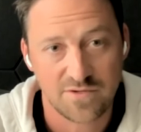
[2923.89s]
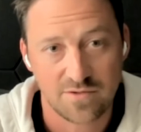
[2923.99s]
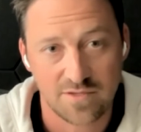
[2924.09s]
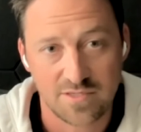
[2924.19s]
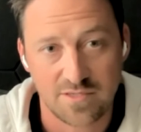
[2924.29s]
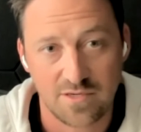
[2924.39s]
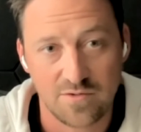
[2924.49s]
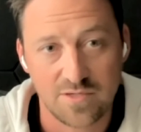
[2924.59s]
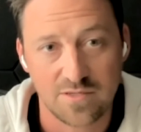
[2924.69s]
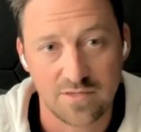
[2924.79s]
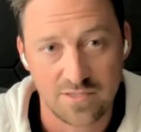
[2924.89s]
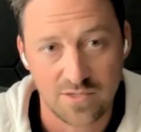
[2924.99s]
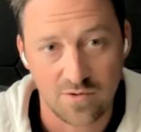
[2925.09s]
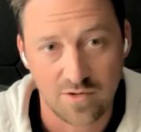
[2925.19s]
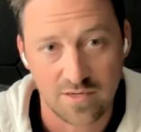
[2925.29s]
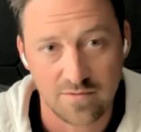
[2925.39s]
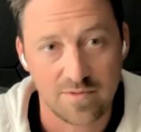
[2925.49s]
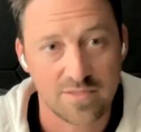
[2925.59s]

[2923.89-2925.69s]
So this is a utility token.